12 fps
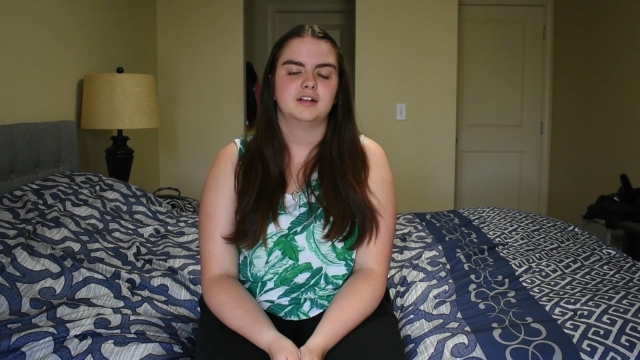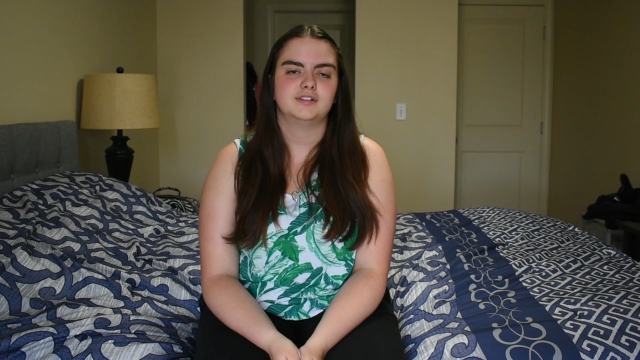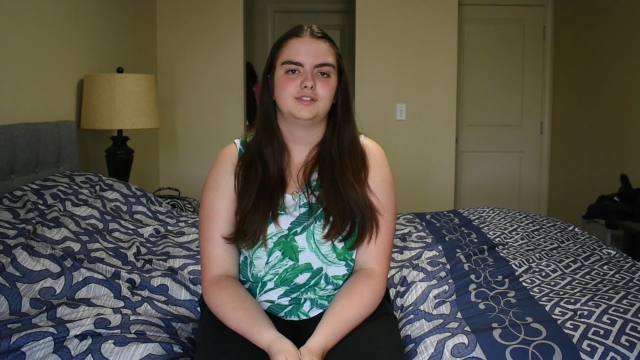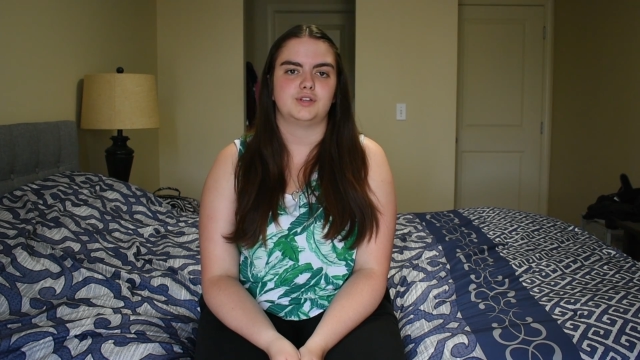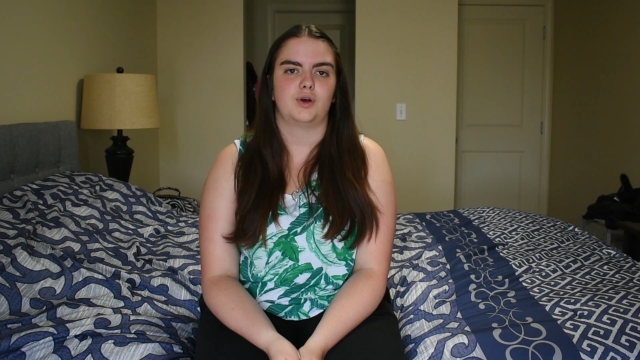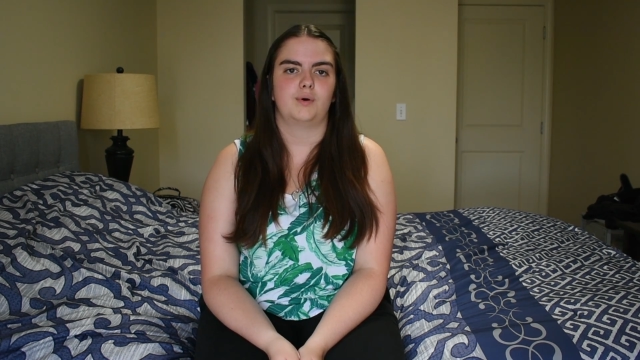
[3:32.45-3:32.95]

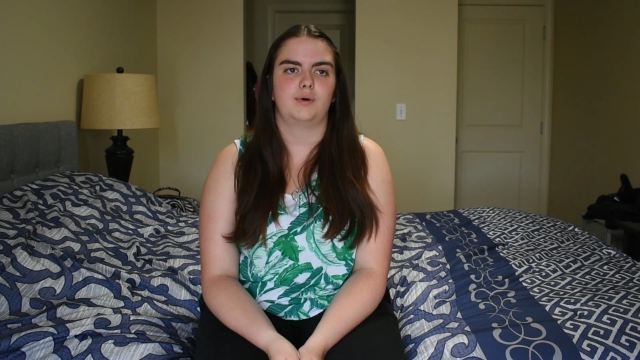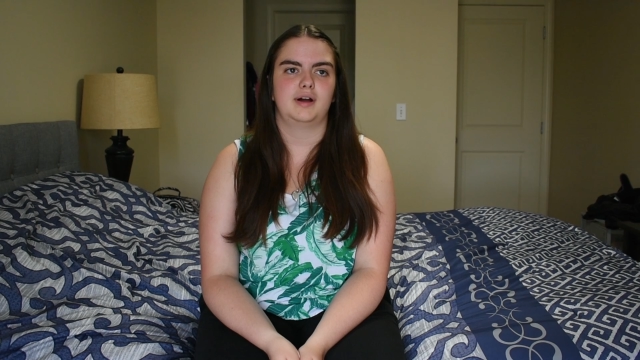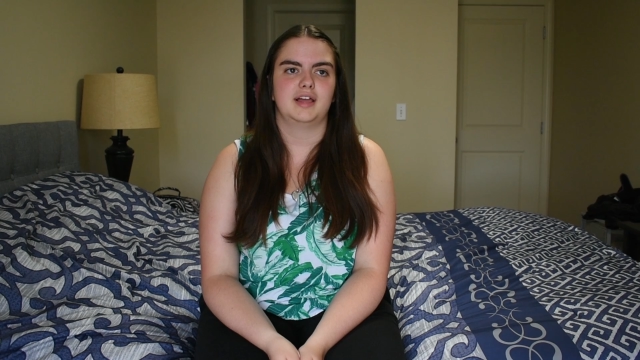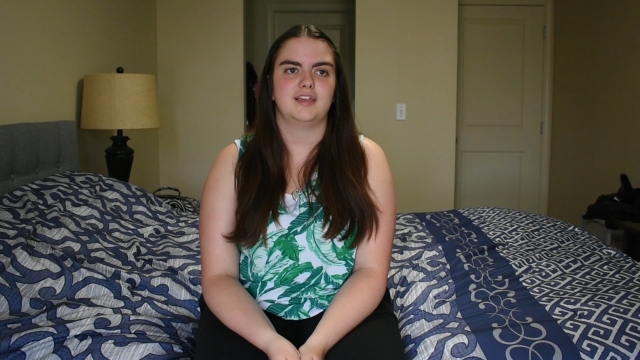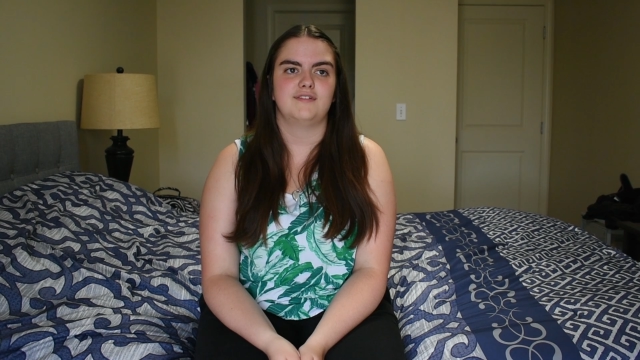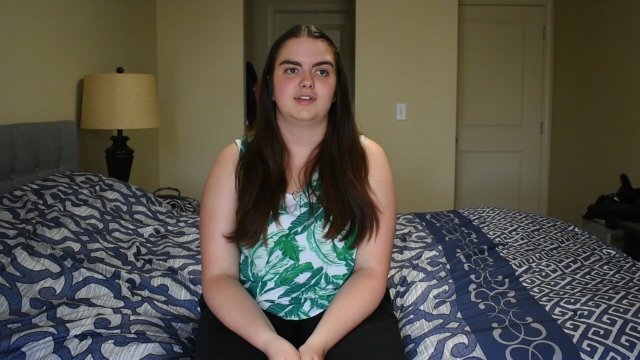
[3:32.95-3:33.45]
So
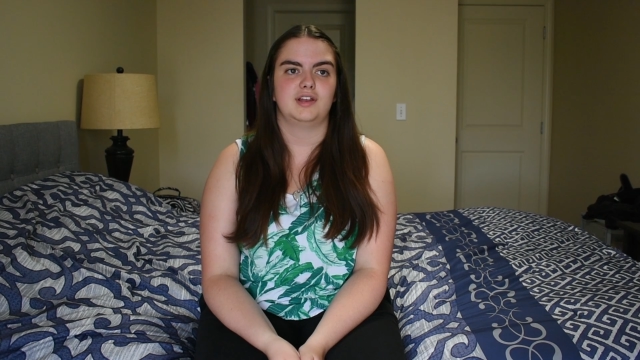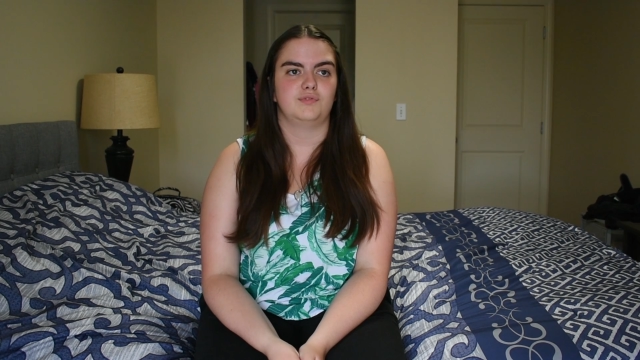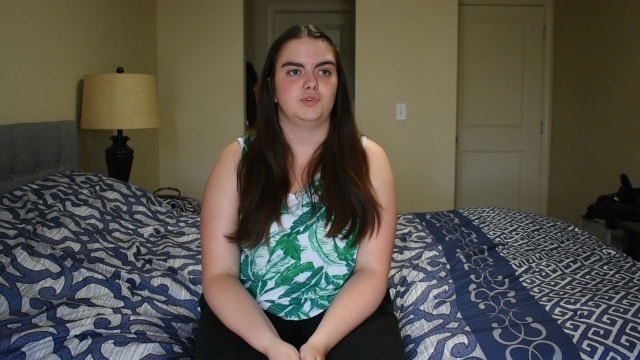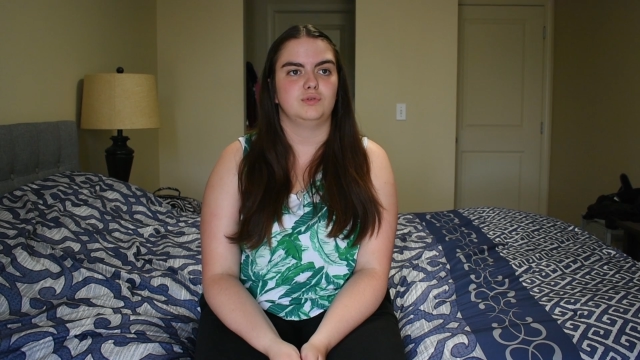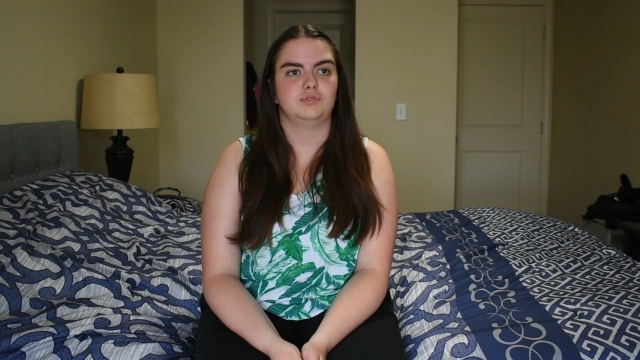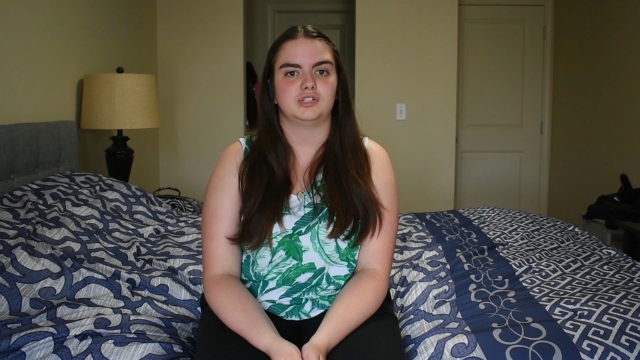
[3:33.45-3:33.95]
even
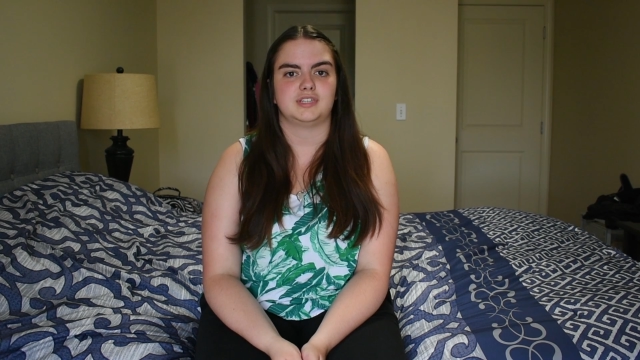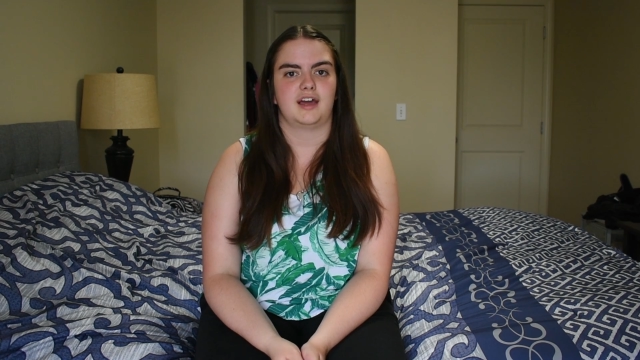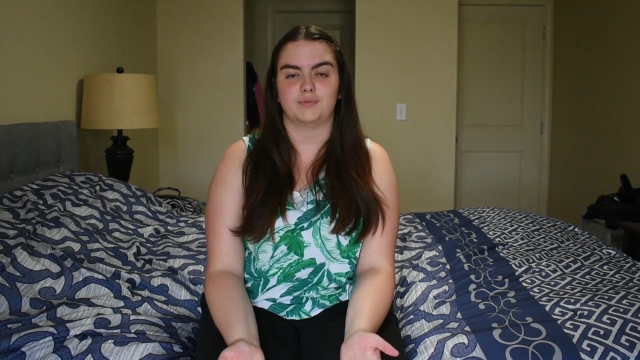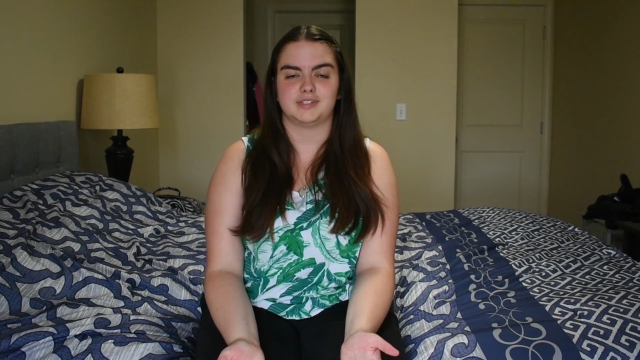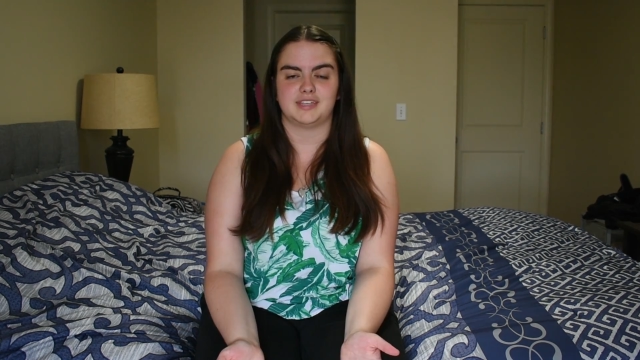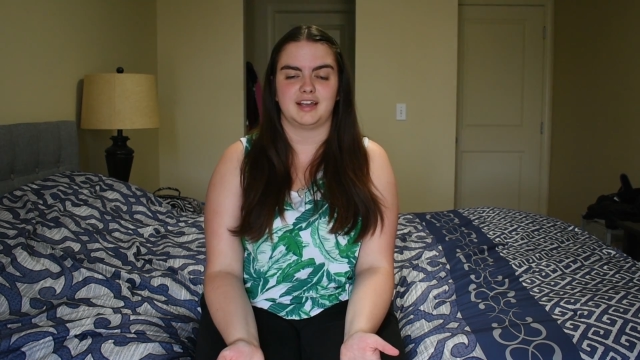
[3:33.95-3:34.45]
if you just
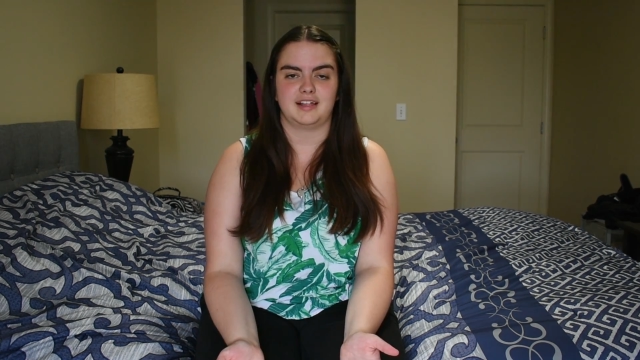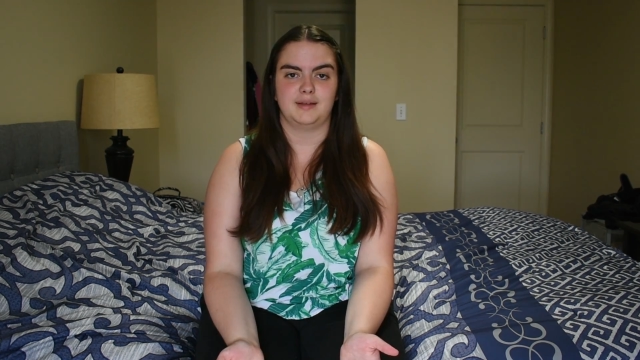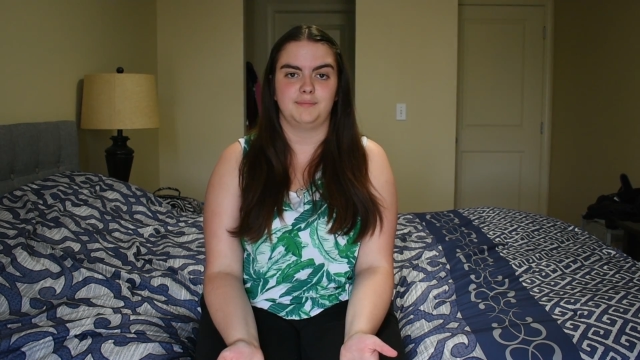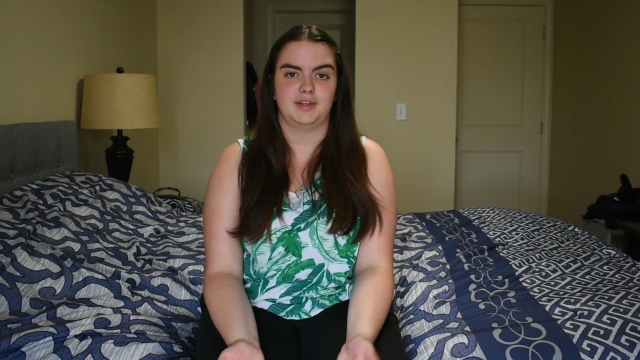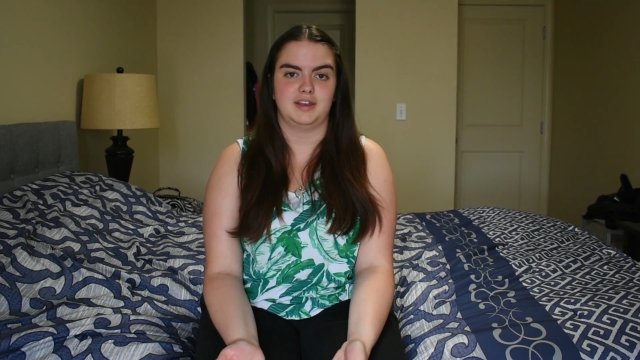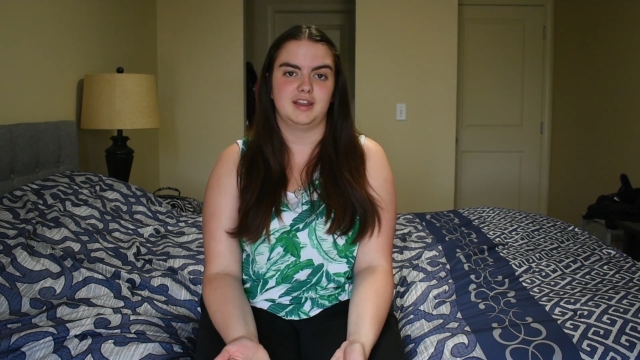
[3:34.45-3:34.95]
have a
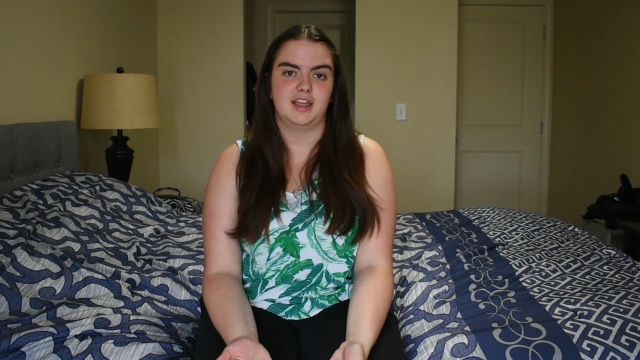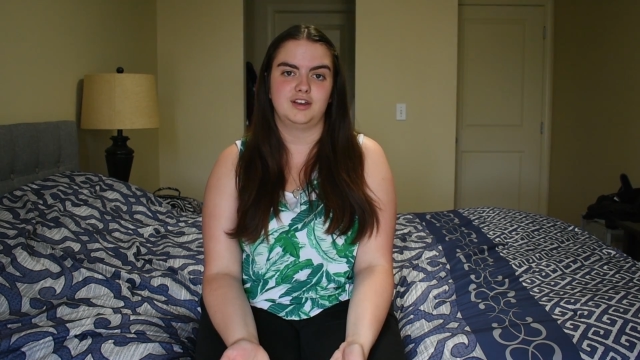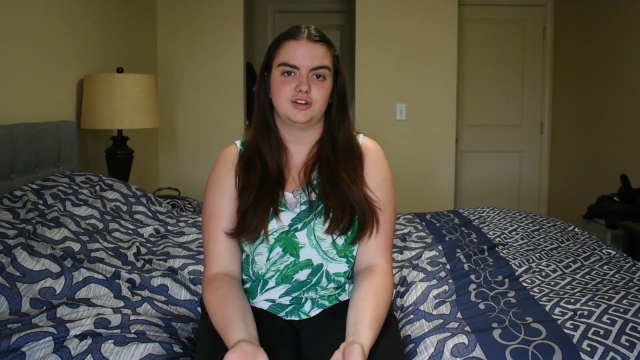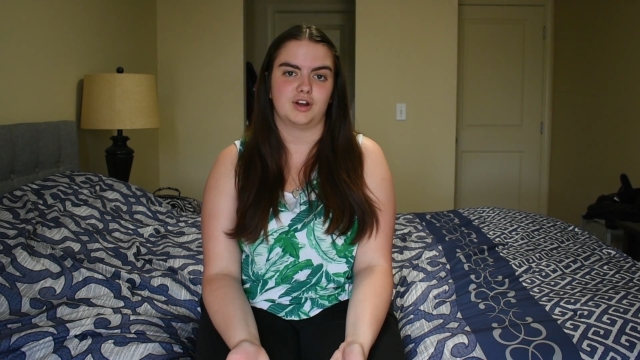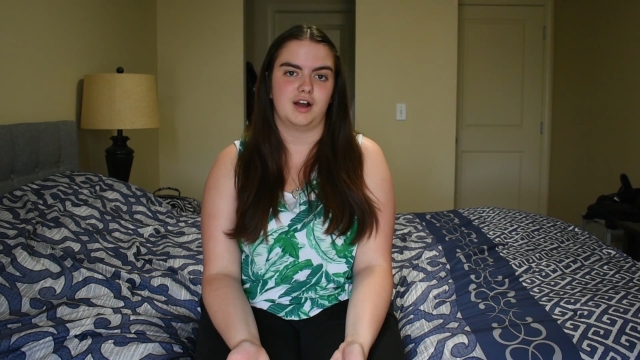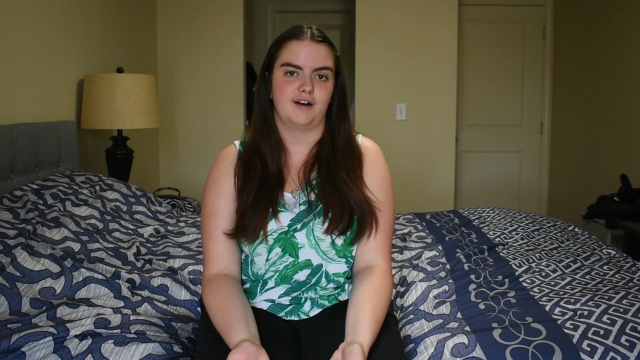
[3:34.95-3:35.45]
recycling bin
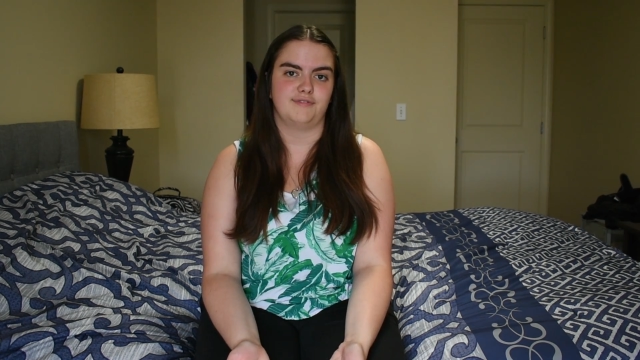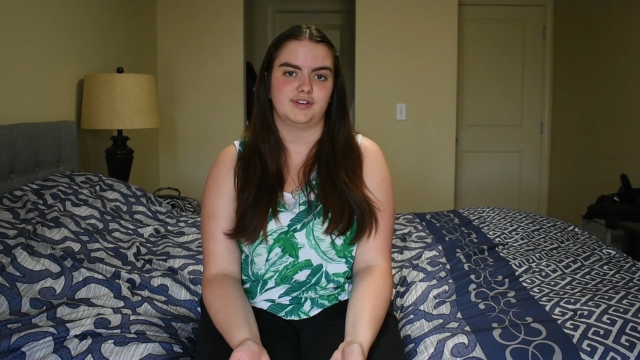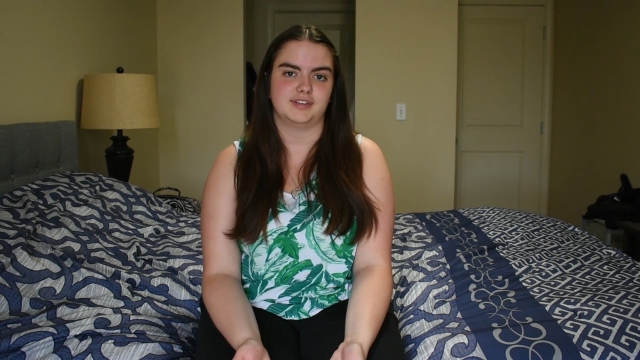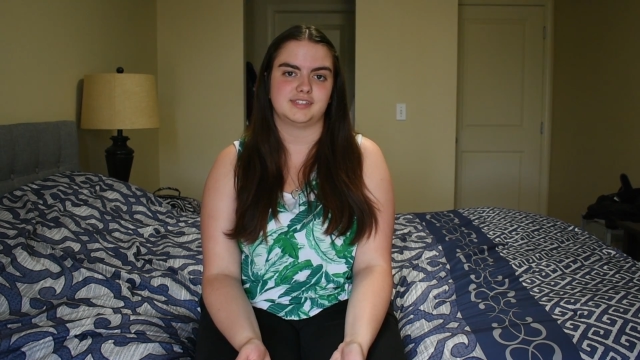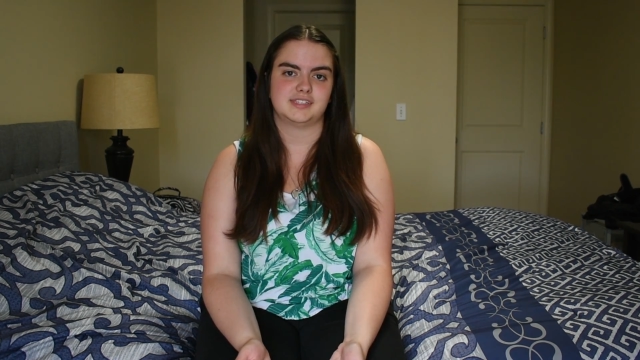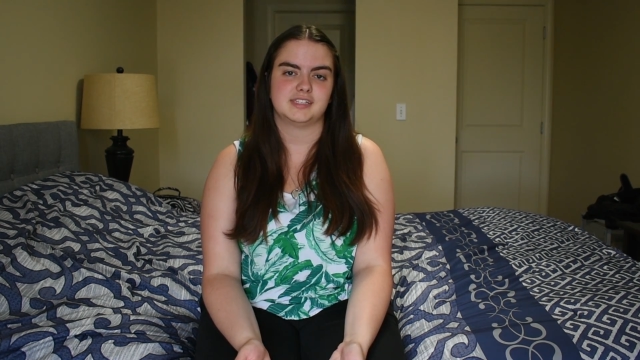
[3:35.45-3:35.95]
in your
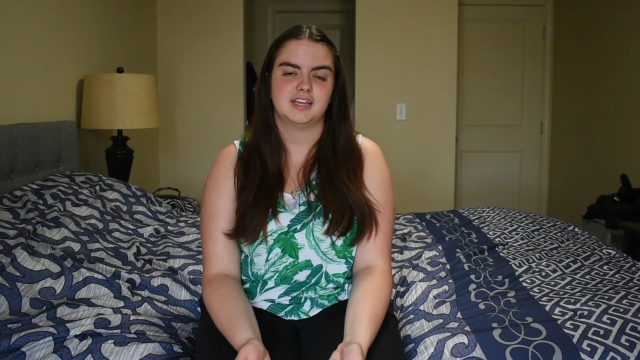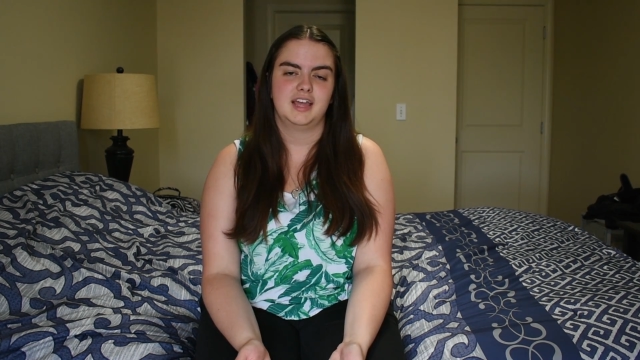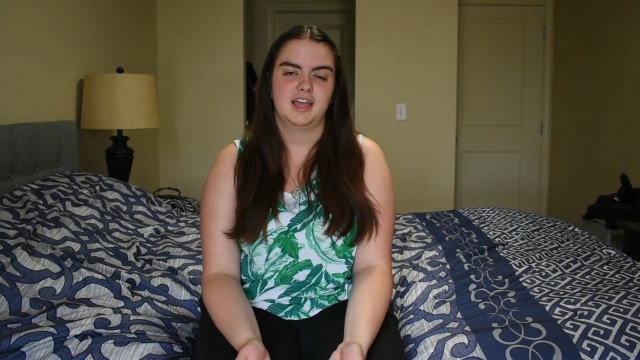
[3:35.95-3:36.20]
office,